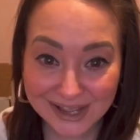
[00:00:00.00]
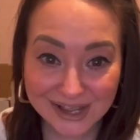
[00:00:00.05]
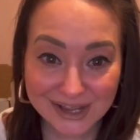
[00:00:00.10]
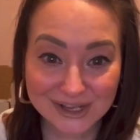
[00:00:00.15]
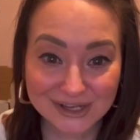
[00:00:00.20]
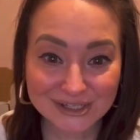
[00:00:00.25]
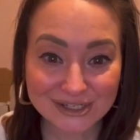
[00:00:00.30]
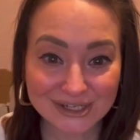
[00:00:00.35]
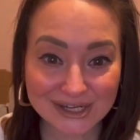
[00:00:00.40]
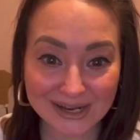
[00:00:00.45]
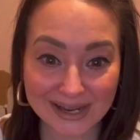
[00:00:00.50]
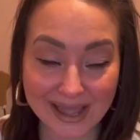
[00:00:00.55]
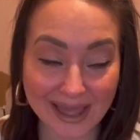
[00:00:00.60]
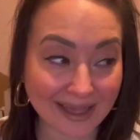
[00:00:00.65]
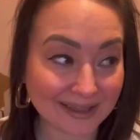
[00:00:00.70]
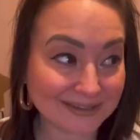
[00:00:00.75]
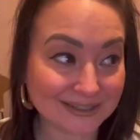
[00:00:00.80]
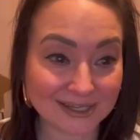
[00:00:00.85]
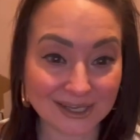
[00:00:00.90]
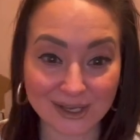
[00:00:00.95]
She
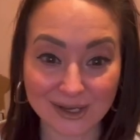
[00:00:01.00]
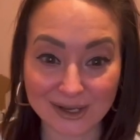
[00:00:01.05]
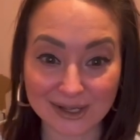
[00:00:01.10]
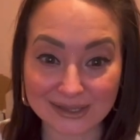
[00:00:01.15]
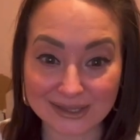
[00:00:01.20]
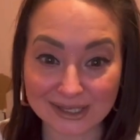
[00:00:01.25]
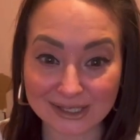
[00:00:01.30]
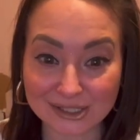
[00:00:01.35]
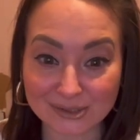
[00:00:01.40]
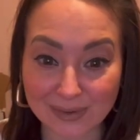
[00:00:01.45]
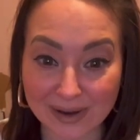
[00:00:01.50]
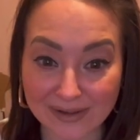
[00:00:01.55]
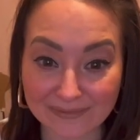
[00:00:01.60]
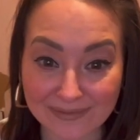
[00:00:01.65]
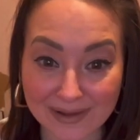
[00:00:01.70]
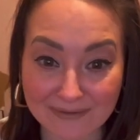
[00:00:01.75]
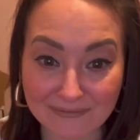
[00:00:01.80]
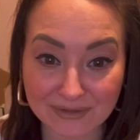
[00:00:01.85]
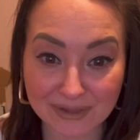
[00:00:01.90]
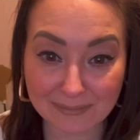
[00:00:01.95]
executed these
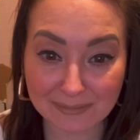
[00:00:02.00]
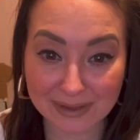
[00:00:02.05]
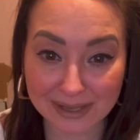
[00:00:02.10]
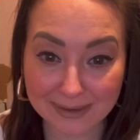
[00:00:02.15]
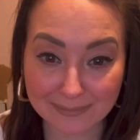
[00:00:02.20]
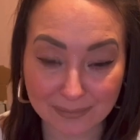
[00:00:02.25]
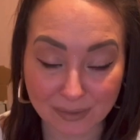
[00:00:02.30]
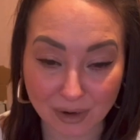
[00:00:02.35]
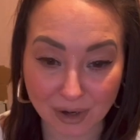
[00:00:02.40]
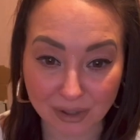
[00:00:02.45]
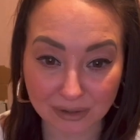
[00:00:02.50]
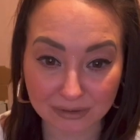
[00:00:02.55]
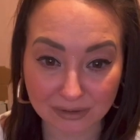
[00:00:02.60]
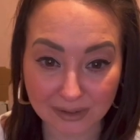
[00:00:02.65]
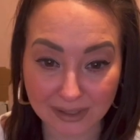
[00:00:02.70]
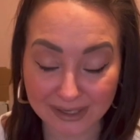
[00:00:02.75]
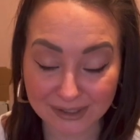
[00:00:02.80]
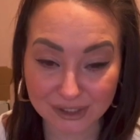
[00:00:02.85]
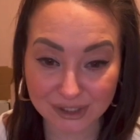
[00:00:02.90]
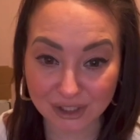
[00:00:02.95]
25 other people
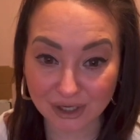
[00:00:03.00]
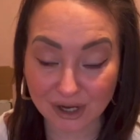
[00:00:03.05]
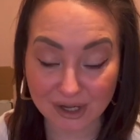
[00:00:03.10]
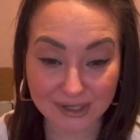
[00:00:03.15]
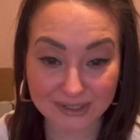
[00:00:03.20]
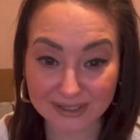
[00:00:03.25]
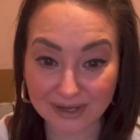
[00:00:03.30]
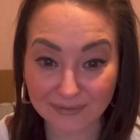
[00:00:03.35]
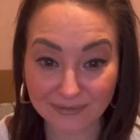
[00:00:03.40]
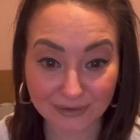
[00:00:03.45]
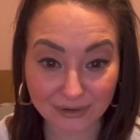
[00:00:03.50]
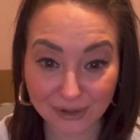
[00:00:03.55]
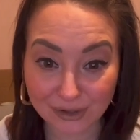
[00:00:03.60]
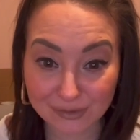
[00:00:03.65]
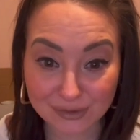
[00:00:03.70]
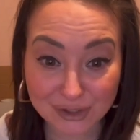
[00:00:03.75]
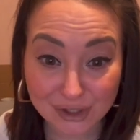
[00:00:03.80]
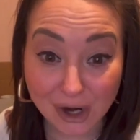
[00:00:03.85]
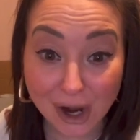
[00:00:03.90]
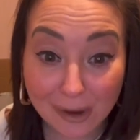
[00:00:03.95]
and she got herself a new
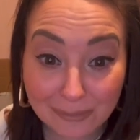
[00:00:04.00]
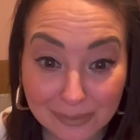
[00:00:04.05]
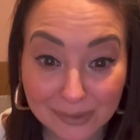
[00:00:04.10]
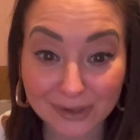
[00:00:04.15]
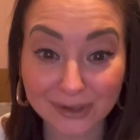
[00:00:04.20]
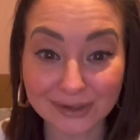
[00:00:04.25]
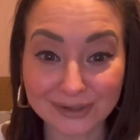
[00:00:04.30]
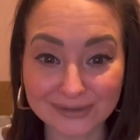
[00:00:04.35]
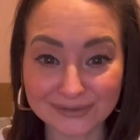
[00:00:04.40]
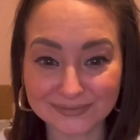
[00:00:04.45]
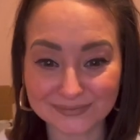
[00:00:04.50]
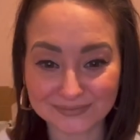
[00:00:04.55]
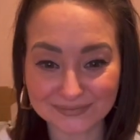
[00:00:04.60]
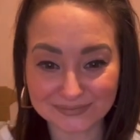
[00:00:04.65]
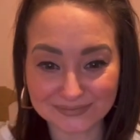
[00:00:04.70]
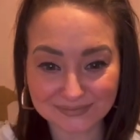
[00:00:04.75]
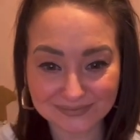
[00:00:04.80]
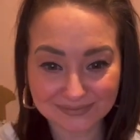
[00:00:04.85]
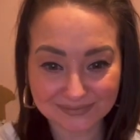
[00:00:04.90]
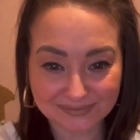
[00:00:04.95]
job.
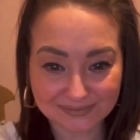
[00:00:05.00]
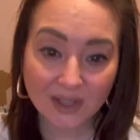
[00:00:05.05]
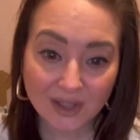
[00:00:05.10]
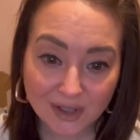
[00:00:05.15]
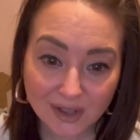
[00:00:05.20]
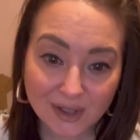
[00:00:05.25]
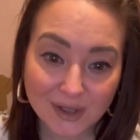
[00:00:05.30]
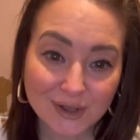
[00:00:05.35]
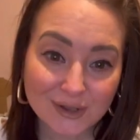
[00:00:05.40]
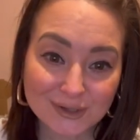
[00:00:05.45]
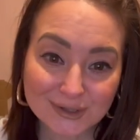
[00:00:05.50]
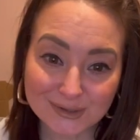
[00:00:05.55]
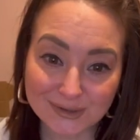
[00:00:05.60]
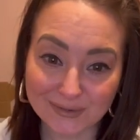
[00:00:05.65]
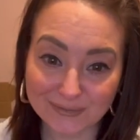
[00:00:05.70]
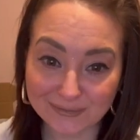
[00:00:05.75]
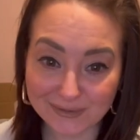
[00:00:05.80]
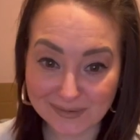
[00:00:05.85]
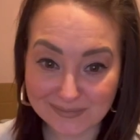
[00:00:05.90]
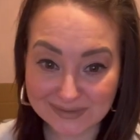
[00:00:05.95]
So
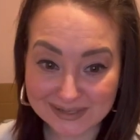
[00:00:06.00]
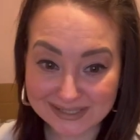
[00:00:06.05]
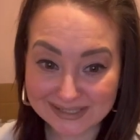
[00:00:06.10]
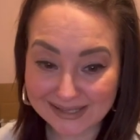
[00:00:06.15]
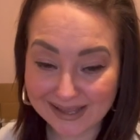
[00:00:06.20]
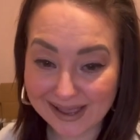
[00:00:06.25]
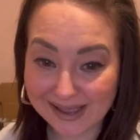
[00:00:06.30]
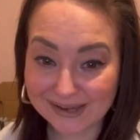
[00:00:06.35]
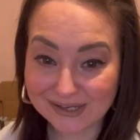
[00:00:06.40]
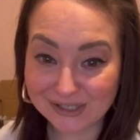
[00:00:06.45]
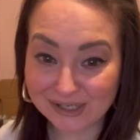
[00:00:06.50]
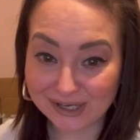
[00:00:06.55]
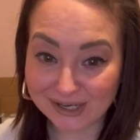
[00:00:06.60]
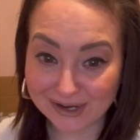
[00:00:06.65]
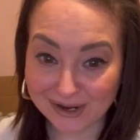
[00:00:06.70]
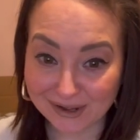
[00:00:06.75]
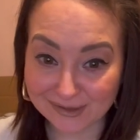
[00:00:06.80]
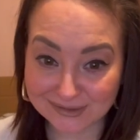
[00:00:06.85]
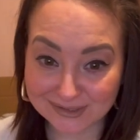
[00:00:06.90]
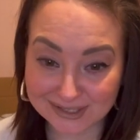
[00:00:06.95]
from this day, she
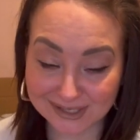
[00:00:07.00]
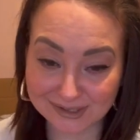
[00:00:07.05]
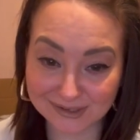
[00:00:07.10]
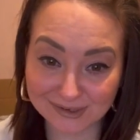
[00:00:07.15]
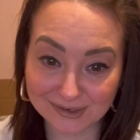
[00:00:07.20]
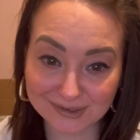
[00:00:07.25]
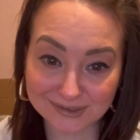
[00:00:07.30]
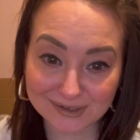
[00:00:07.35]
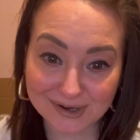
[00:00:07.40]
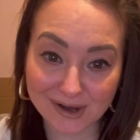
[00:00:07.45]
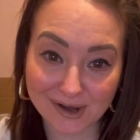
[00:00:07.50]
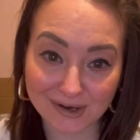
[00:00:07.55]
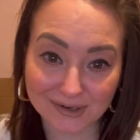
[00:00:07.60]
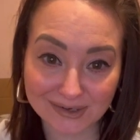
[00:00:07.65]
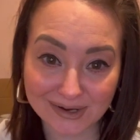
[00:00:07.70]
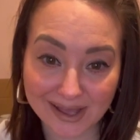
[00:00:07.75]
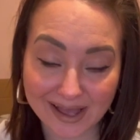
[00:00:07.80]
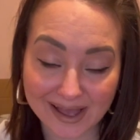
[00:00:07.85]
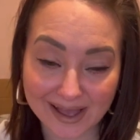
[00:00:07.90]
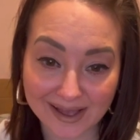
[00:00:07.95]
continued on
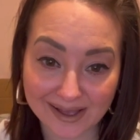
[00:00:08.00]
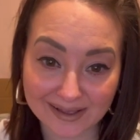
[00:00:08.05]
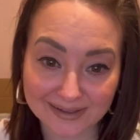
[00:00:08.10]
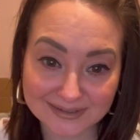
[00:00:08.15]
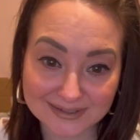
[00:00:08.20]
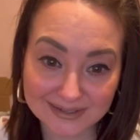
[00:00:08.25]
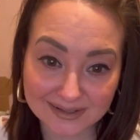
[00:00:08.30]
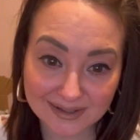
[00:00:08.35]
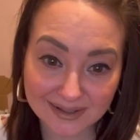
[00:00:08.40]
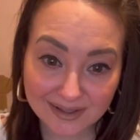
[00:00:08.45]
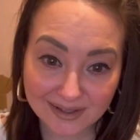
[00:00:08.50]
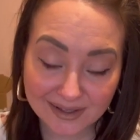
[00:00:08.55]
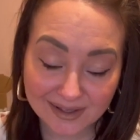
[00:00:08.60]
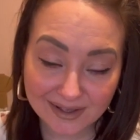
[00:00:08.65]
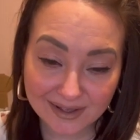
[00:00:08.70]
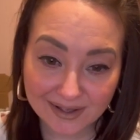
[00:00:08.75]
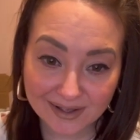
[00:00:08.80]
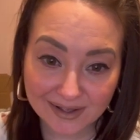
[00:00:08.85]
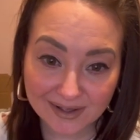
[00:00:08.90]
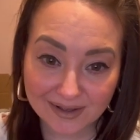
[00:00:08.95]
as
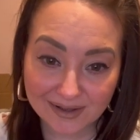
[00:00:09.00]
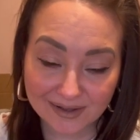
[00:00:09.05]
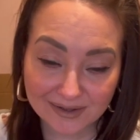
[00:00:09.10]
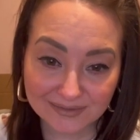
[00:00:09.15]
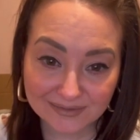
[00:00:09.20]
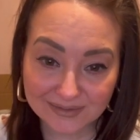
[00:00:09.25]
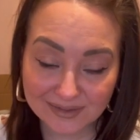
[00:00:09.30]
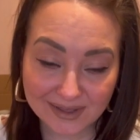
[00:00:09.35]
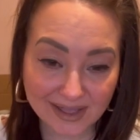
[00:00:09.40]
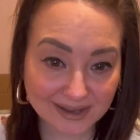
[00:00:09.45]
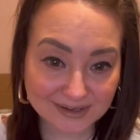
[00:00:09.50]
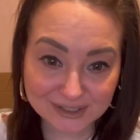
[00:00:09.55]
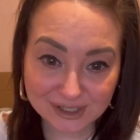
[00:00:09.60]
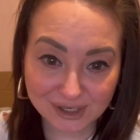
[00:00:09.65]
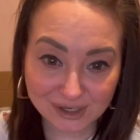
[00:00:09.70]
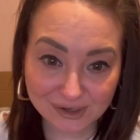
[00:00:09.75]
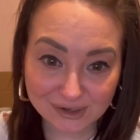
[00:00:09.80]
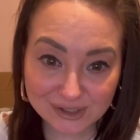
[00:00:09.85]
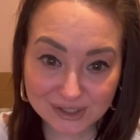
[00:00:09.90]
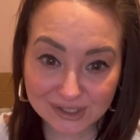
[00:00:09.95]
the
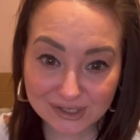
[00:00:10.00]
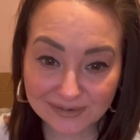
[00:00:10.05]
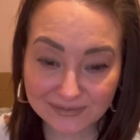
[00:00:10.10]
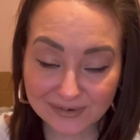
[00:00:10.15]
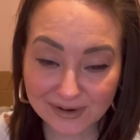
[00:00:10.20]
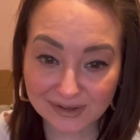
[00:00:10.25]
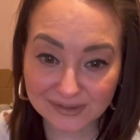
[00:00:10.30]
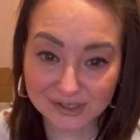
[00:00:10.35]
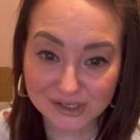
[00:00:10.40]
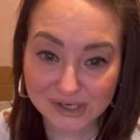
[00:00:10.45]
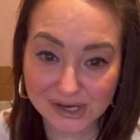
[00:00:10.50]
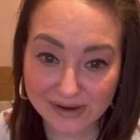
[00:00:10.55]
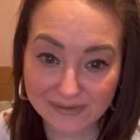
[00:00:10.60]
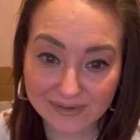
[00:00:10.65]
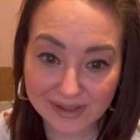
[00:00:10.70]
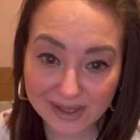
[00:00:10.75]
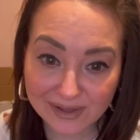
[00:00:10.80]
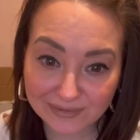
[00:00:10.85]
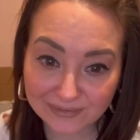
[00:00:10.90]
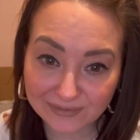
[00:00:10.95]
executioner for the sheriff.
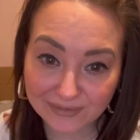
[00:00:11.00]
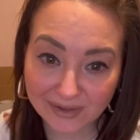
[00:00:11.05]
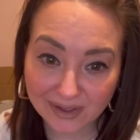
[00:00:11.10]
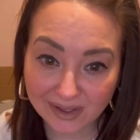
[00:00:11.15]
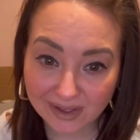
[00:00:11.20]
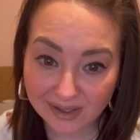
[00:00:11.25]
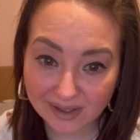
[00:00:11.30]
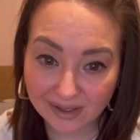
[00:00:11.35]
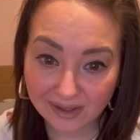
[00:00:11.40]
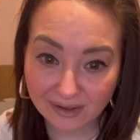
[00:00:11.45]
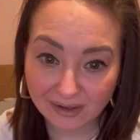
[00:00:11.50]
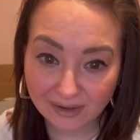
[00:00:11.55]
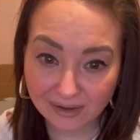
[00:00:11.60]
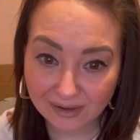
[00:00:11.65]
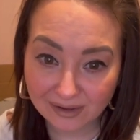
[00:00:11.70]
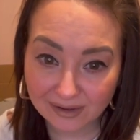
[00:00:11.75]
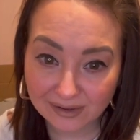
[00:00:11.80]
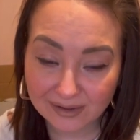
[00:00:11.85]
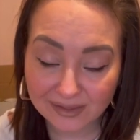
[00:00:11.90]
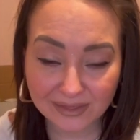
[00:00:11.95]

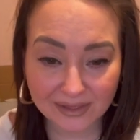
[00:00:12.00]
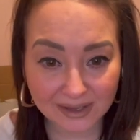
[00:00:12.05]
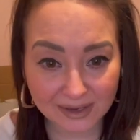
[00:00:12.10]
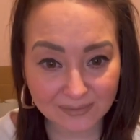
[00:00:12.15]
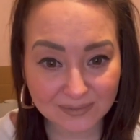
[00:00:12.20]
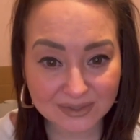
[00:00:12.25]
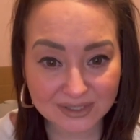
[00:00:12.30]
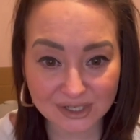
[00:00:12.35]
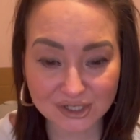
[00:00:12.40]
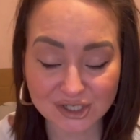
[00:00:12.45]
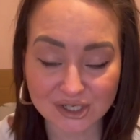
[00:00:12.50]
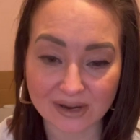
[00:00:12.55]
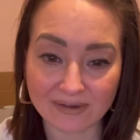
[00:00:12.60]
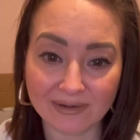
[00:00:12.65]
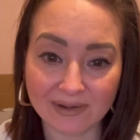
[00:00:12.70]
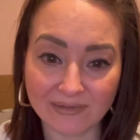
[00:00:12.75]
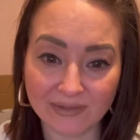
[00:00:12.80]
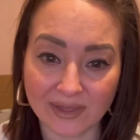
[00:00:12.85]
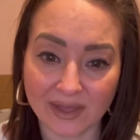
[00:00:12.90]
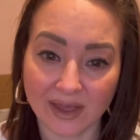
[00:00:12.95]
I think it was the sheriff
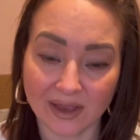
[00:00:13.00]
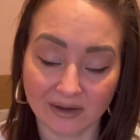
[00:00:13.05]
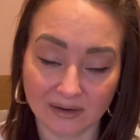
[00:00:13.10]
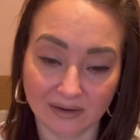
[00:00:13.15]
then.